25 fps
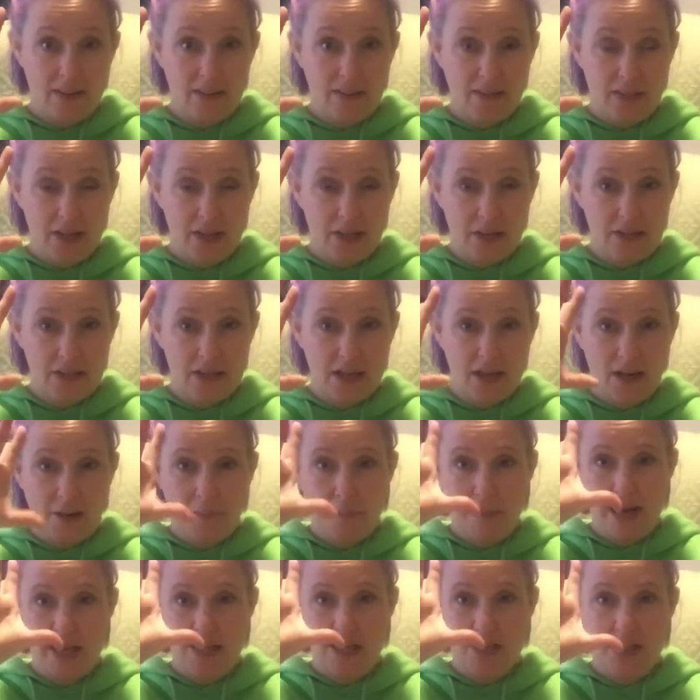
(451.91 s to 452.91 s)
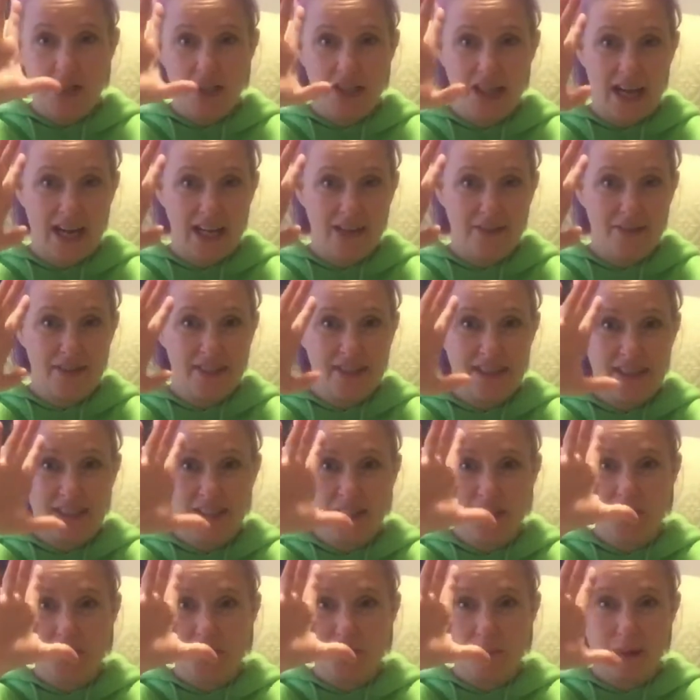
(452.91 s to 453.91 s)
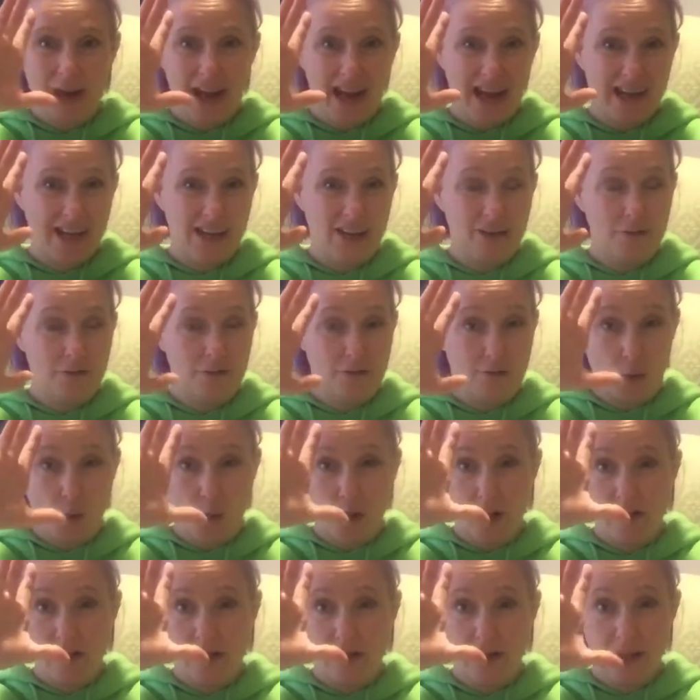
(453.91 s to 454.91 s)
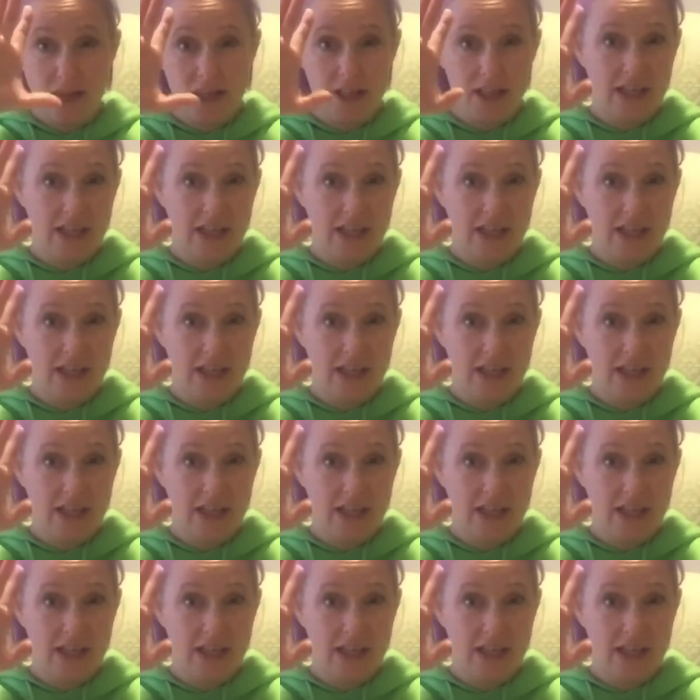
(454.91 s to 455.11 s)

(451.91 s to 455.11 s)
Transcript: their tongue may just kind of scissor back and forth,